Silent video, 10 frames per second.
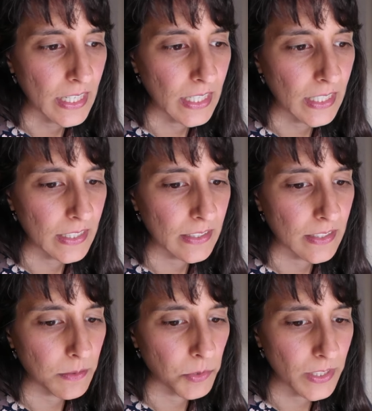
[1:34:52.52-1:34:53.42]

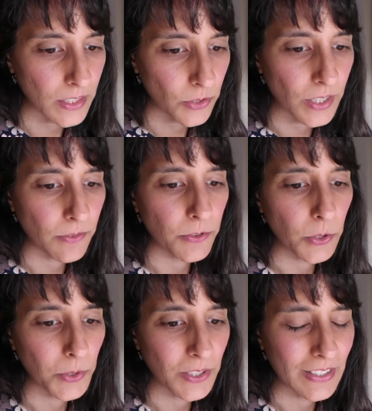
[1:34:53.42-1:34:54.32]
And I'm really looking
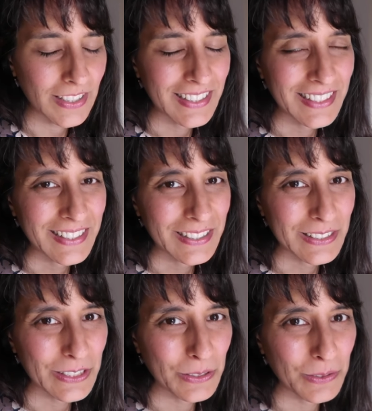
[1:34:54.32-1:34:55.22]
forward
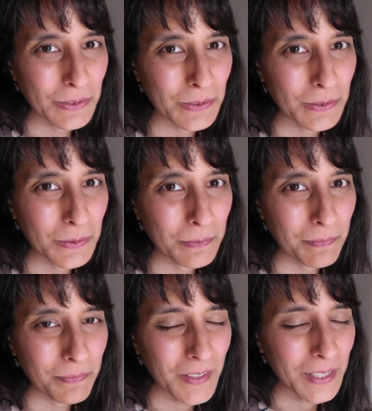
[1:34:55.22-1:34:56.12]

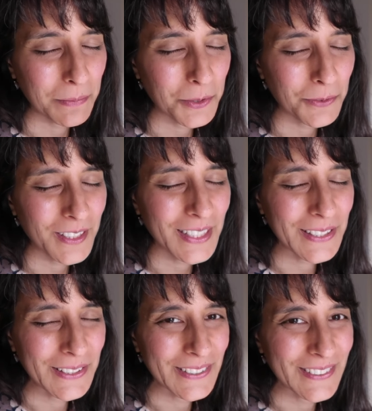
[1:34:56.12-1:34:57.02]
to making more
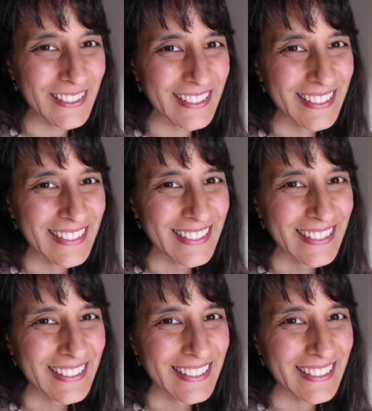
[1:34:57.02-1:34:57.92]
videos.
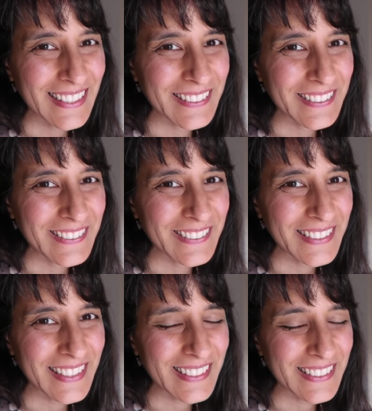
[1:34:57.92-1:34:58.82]
So
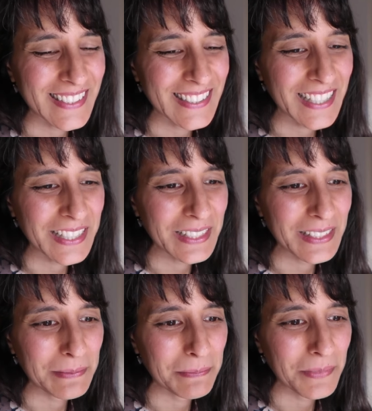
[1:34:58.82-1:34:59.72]
I'll
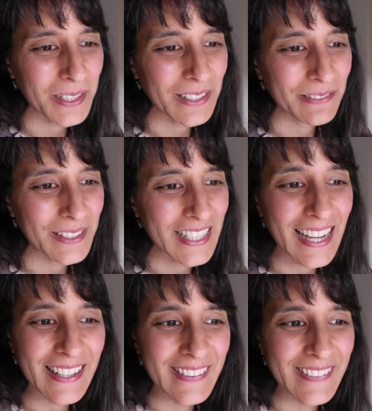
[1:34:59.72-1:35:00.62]
say bye for
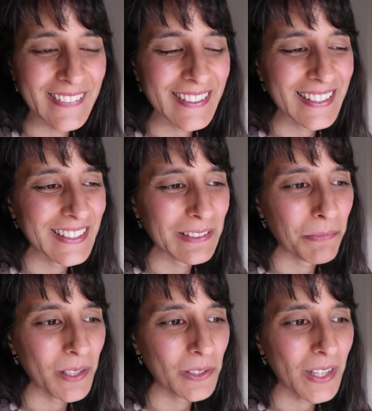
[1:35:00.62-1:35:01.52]
now.
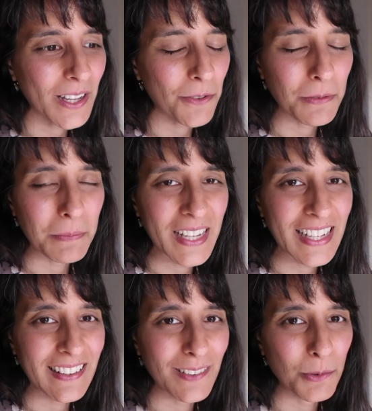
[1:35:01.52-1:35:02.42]
Um, but look out for
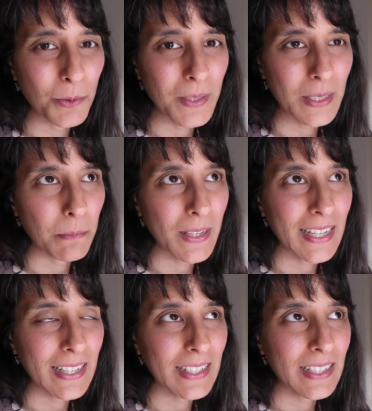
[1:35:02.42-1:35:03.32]
me. I will be
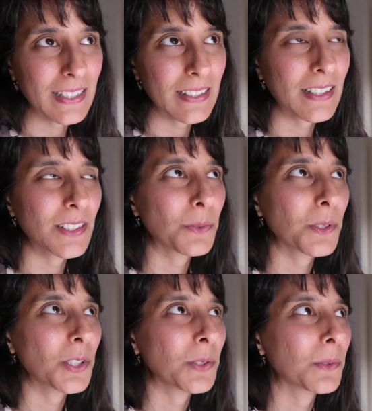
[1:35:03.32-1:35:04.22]
back. I, I
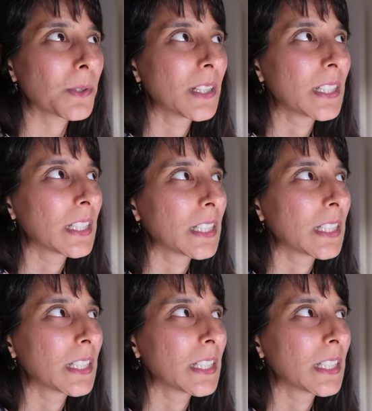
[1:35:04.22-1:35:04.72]
don't know